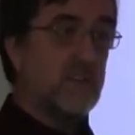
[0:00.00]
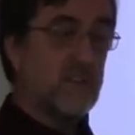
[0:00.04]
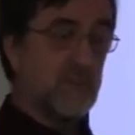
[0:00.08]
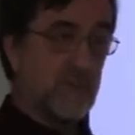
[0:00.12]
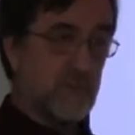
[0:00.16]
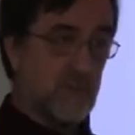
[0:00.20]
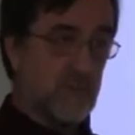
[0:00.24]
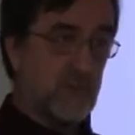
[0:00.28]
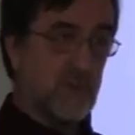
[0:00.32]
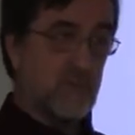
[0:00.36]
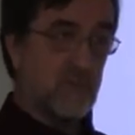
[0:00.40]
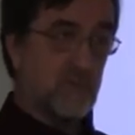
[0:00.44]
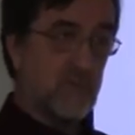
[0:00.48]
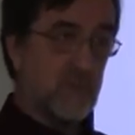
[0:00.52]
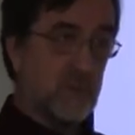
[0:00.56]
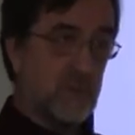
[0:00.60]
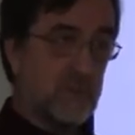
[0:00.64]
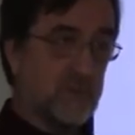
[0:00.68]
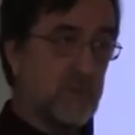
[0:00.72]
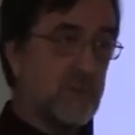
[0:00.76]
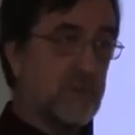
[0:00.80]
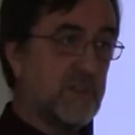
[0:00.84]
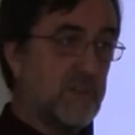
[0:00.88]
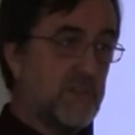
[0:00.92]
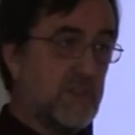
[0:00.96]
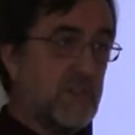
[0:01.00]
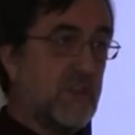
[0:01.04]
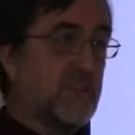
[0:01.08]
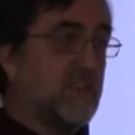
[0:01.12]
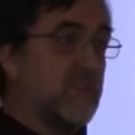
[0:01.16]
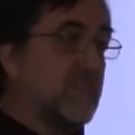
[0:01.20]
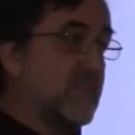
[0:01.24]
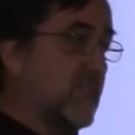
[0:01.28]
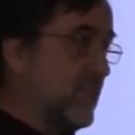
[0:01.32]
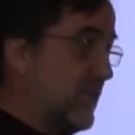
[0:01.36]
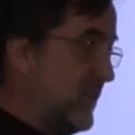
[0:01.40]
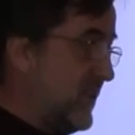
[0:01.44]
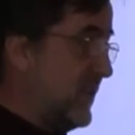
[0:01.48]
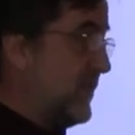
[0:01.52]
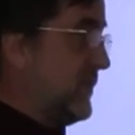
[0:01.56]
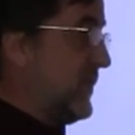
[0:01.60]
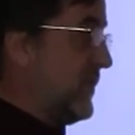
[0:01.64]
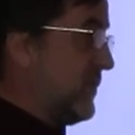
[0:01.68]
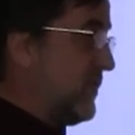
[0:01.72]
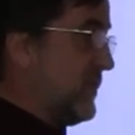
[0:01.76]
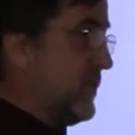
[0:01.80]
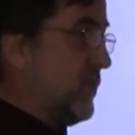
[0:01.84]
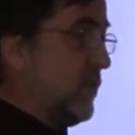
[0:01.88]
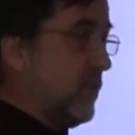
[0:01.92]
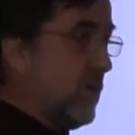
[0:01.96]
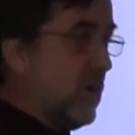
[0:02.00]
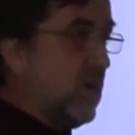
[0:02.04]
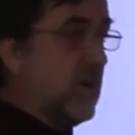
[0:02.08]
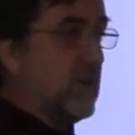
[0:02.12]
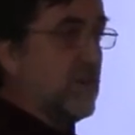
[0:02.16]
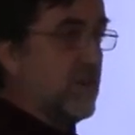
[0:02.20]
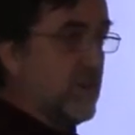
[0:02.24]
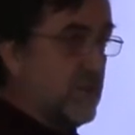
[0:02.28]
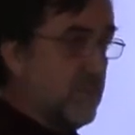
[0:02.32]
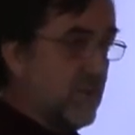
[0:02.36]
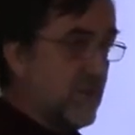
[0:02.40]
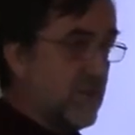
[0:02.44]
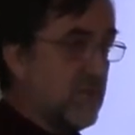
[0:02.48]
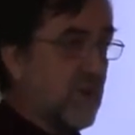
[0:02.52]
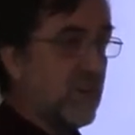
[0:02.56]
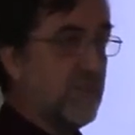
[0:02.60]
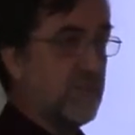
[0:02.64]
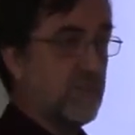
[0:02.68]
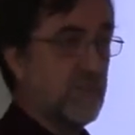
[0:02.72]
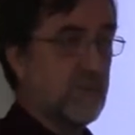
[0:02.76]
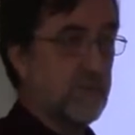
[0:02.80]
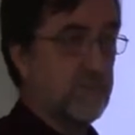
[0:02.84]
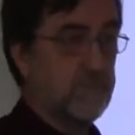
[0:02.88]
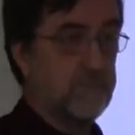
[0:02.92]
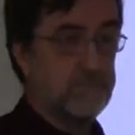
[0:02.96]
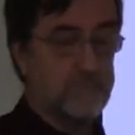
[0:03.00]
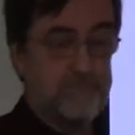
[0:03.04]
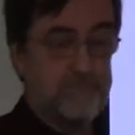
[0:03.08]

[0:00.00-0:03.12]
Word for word: the certificate, but it says that this is no longer to be trusted.